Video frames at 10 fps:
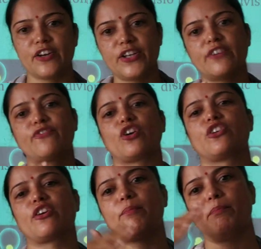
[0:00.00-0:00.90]
needed for
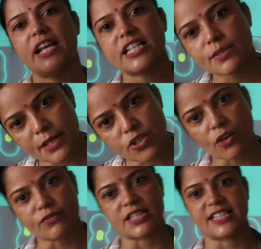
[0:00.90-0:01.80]
the replacement
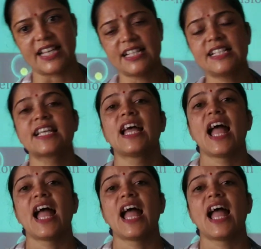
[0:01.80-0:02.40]
of the cells